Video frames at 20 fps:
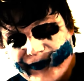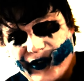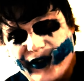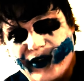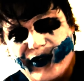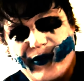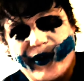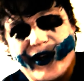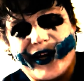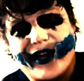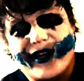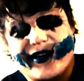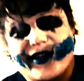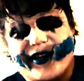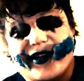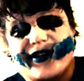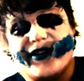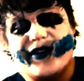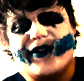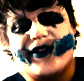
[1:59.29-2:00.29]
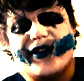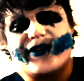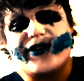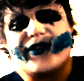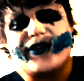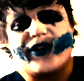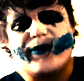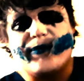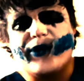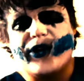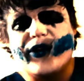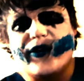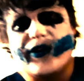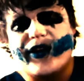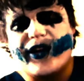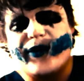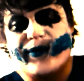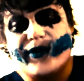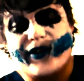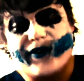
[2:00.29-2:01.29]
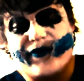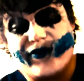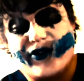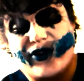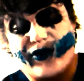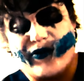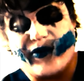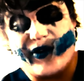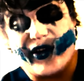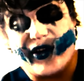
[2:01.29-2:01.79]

Look what I did to this community with a few